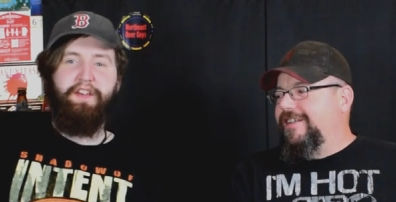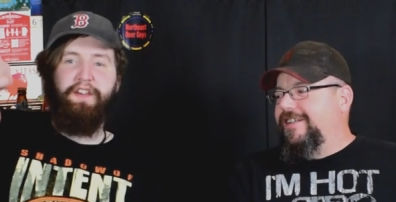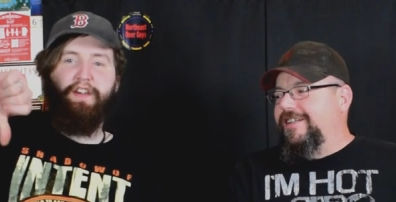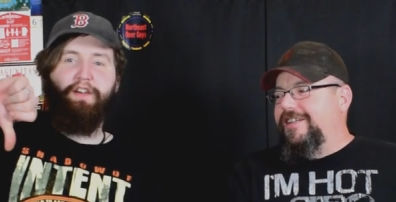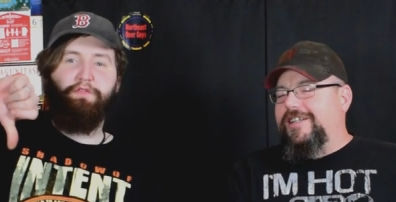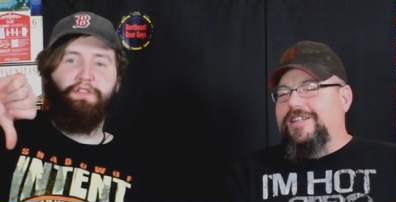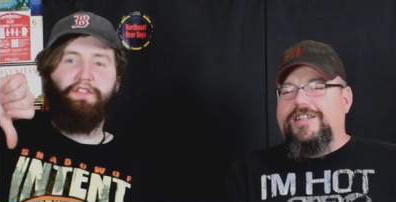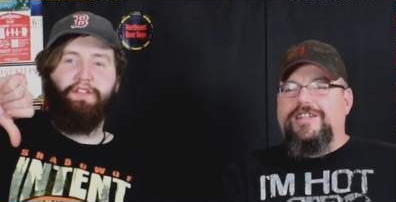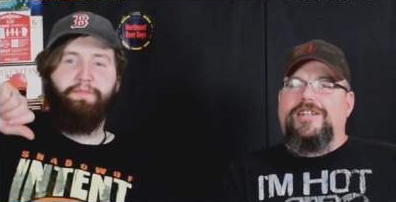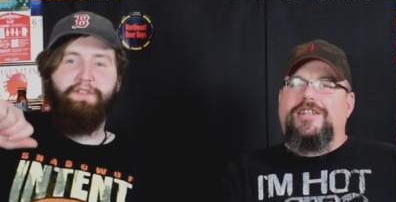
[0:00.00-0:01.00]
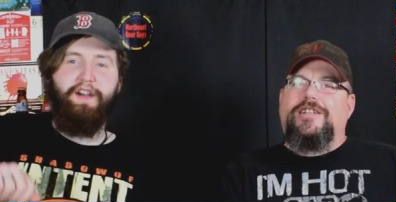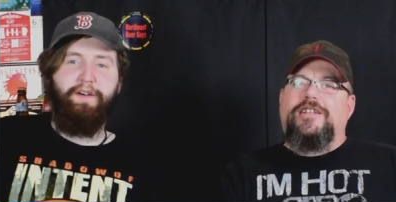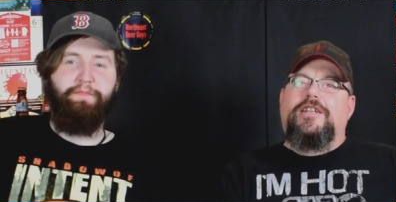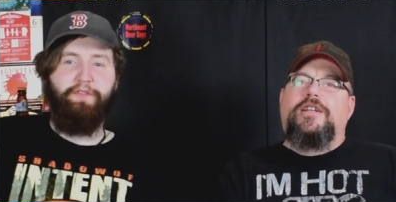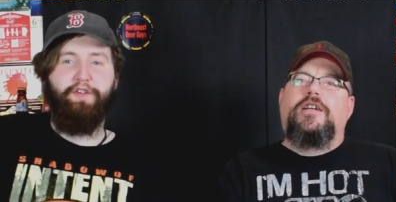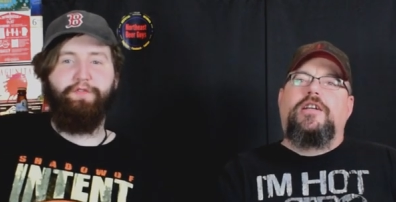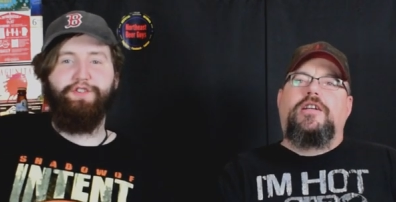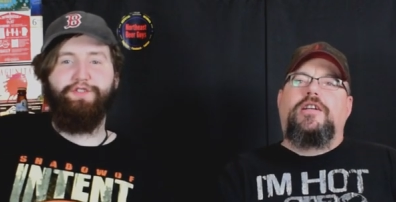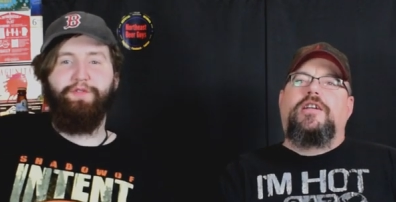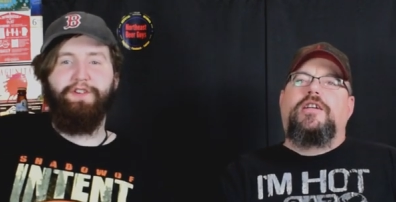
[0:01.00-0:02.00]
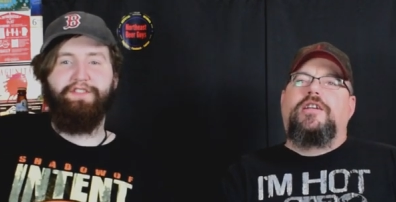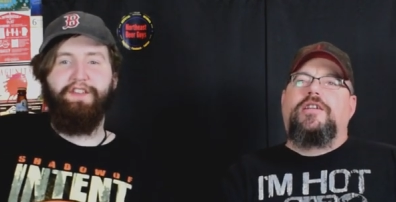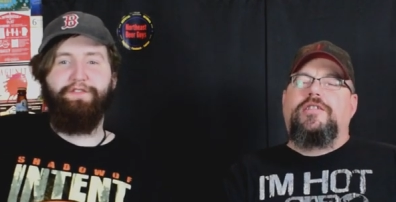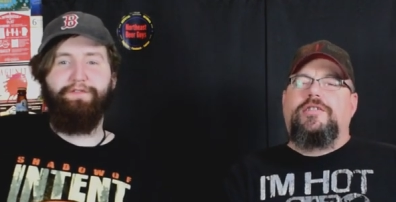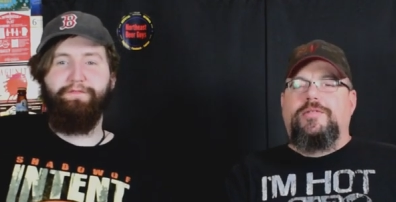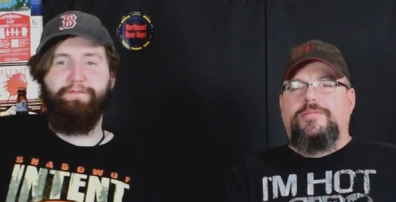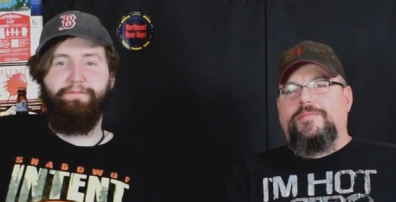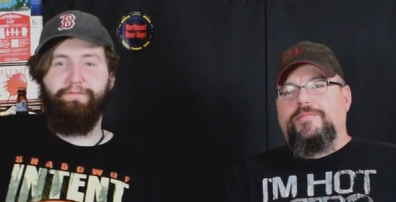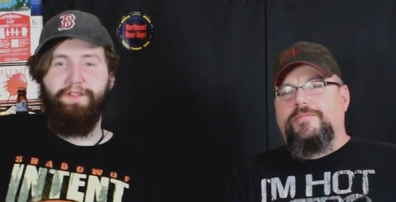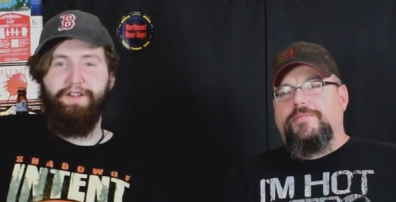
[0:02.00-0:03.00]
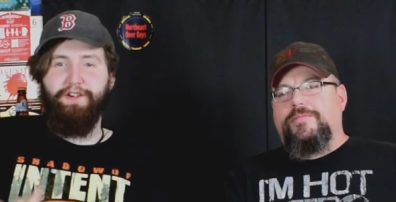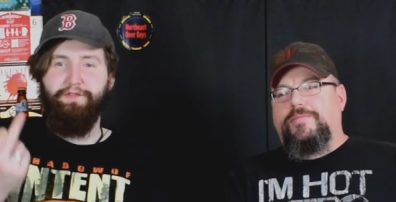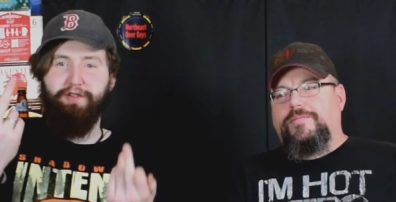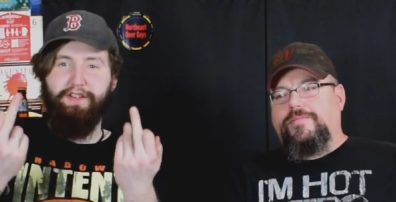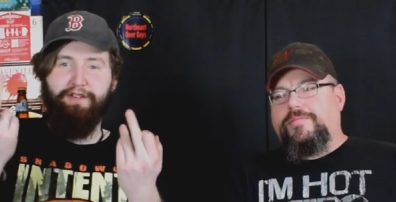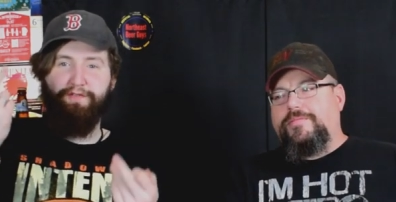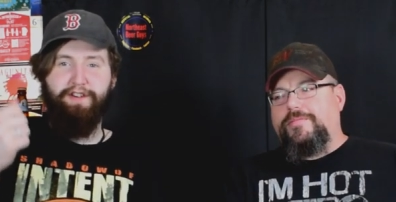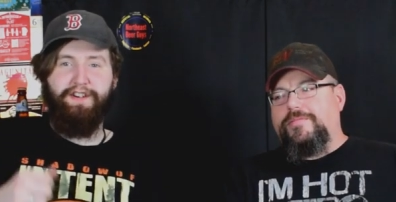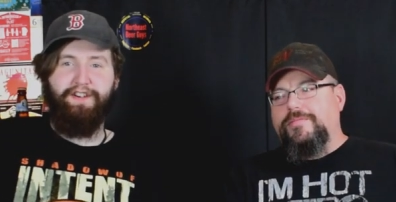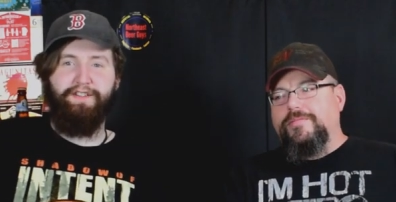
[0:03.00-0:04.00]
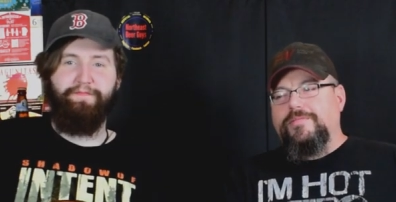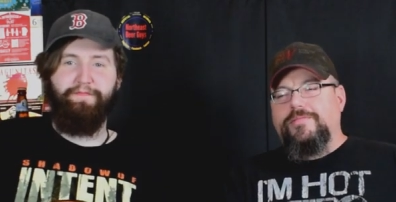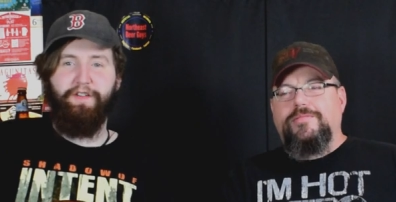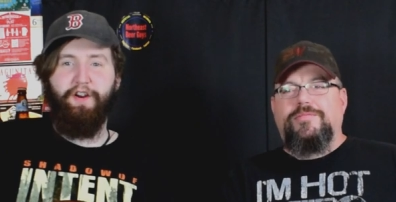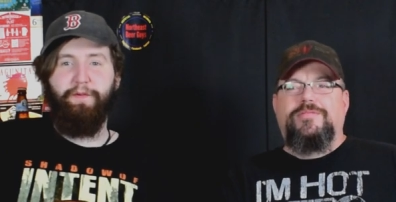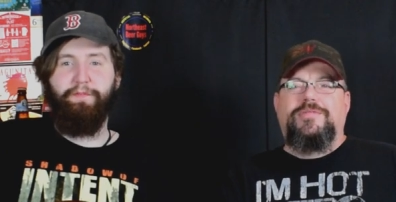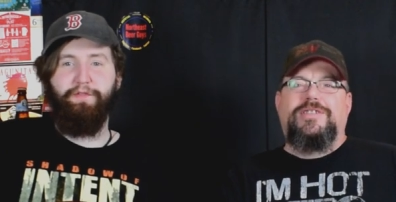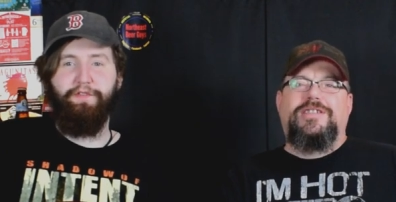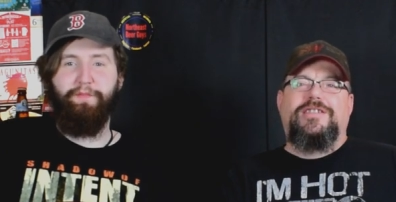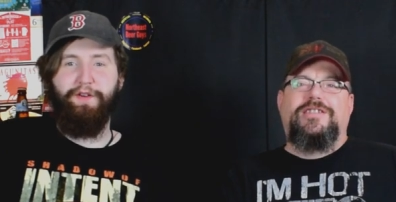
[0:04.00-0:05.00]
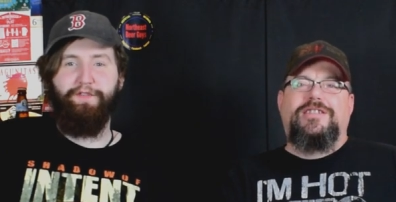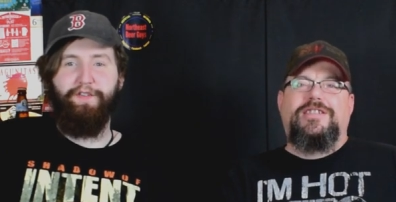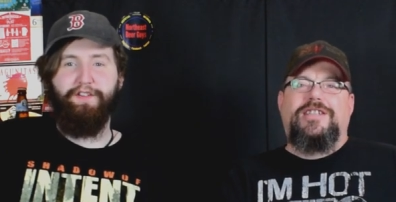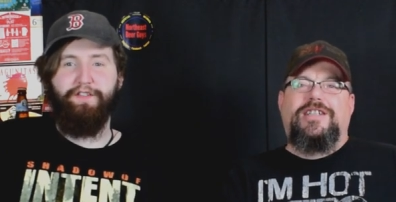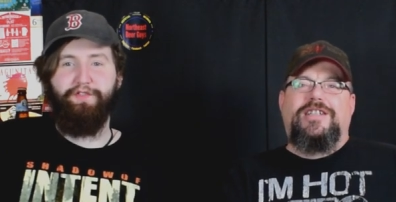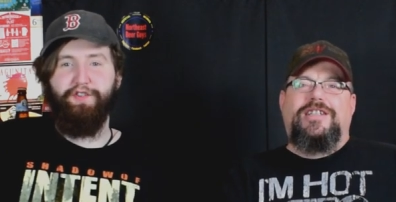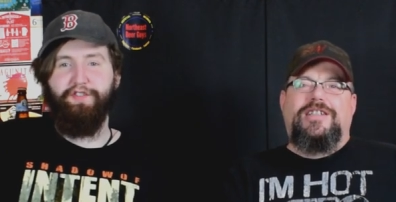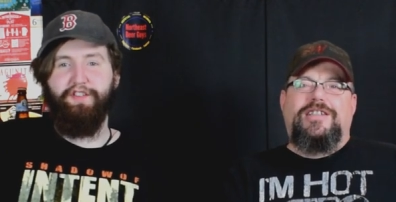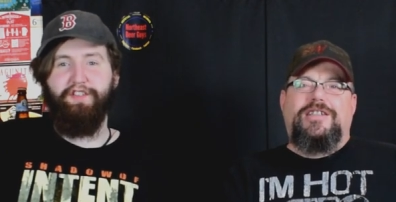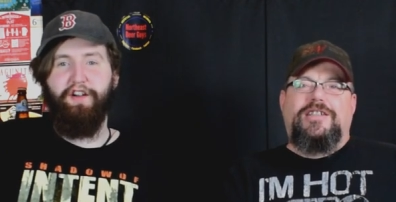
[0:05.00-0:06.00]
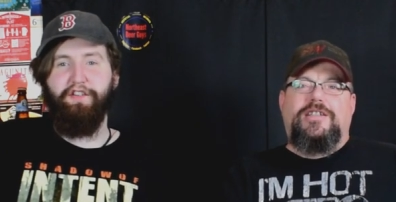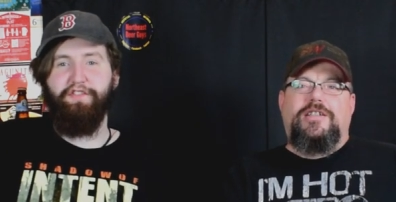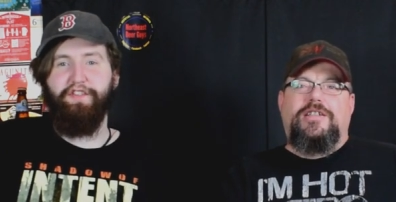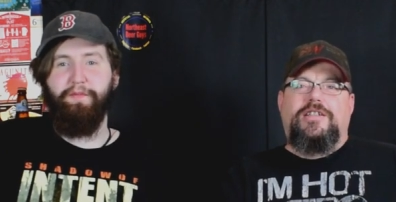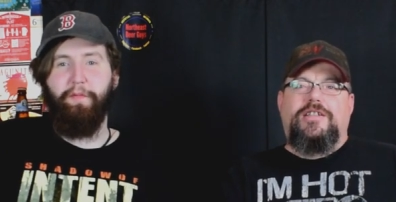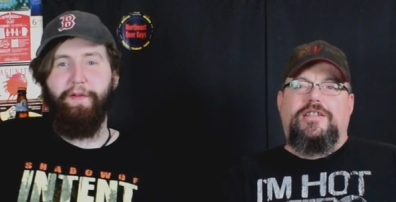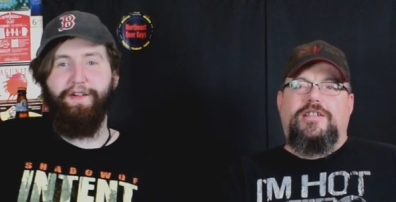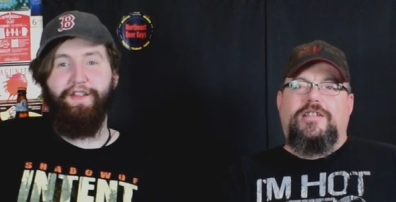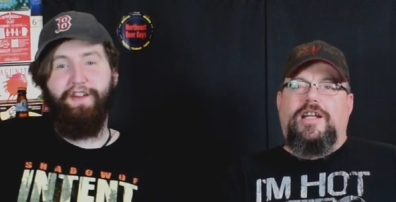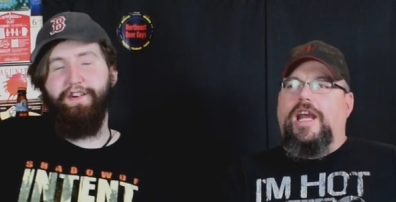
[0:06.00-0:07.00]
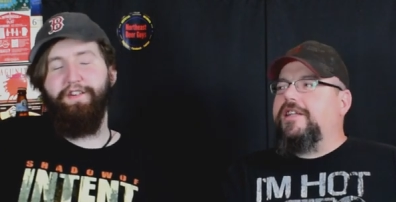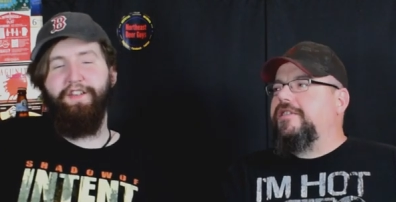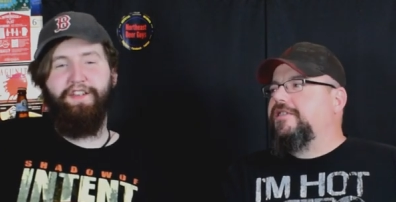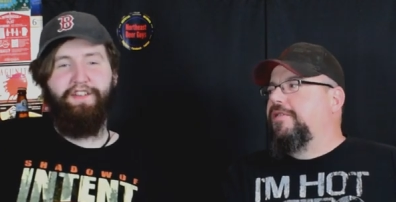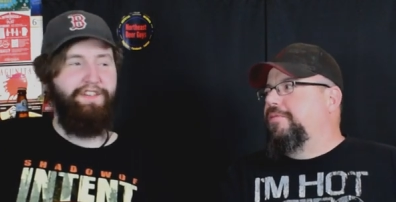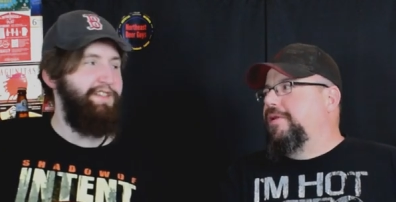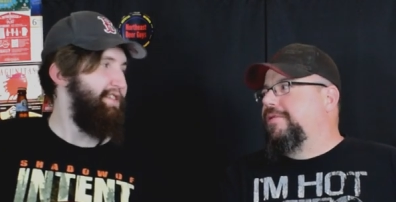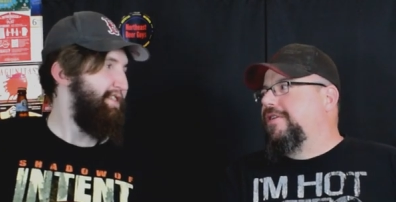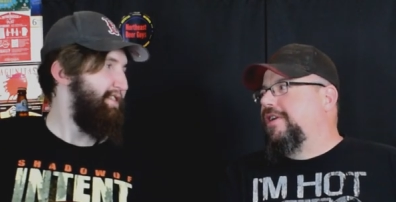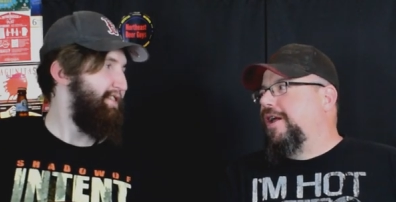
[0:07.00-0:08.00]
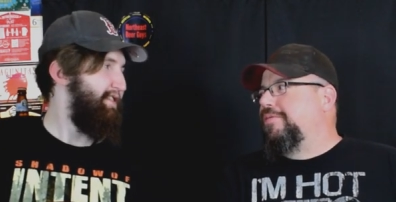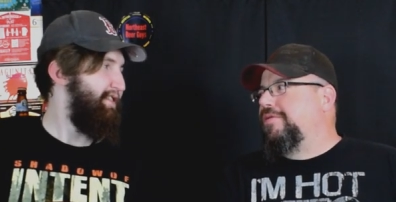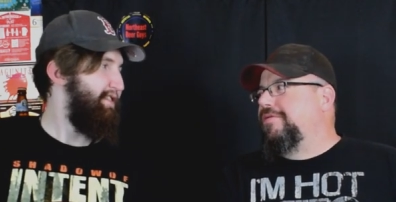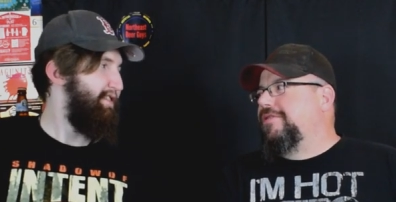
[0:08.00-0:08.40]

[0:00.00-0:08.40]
Speaker 1: hit it with a thumbs down. Or if you just want to say, you know, give uh, Harpoon the middle finger for the Dunkin' Summer Pale Ale. Hey, don't blame it on Harpoons.